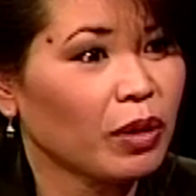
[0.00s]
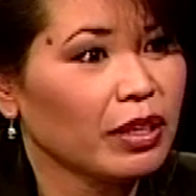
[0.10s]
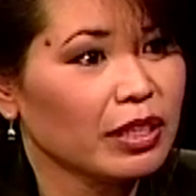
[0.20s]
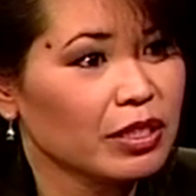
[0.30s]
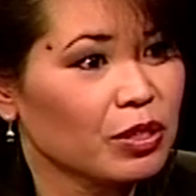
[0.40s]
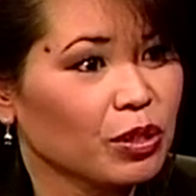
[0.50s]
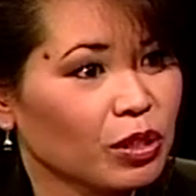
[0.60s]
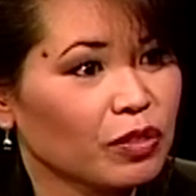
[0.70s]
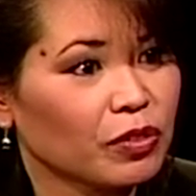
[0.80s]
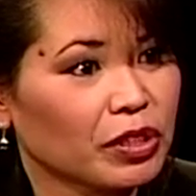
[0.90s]
qualities do you
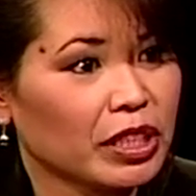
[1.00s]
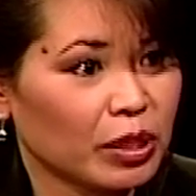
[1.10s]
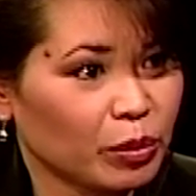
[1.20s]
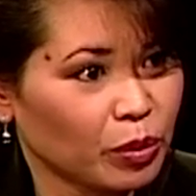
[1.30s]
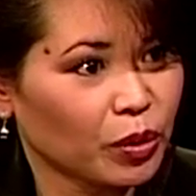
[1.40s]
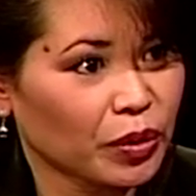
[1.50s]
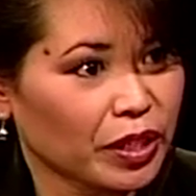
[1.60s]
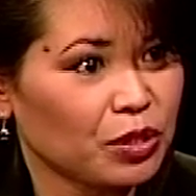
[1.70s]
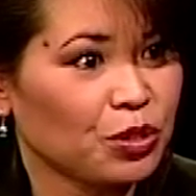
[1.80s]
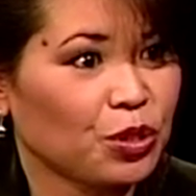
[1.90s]
look for in
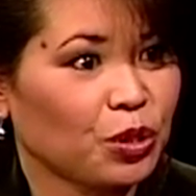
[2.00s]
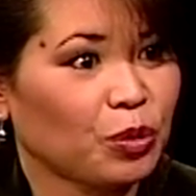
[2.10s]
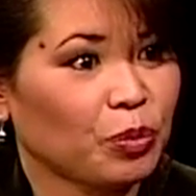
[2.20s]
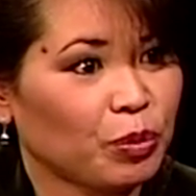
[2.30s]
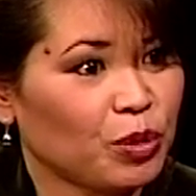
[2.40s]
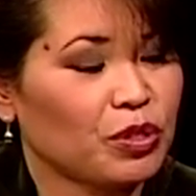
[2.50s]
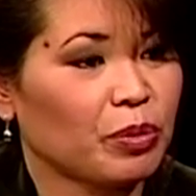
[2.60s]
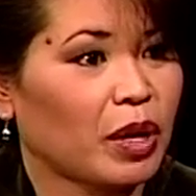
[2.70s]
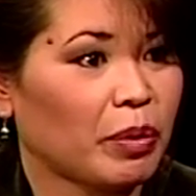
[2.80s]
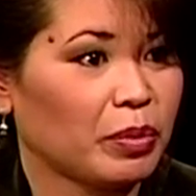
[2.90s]
employees to boost
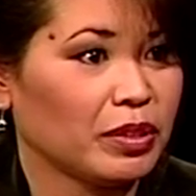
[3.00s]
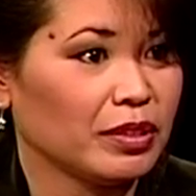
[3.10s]
them up?